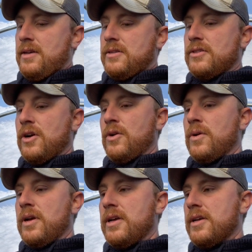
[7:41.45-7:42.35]

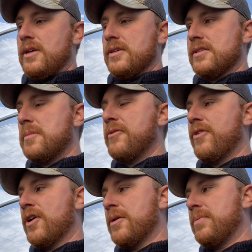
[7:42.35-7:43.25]
So some of
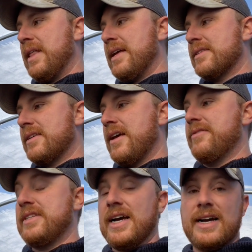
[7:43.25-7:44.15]
our plants
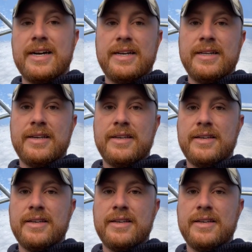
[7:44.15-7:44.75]
have died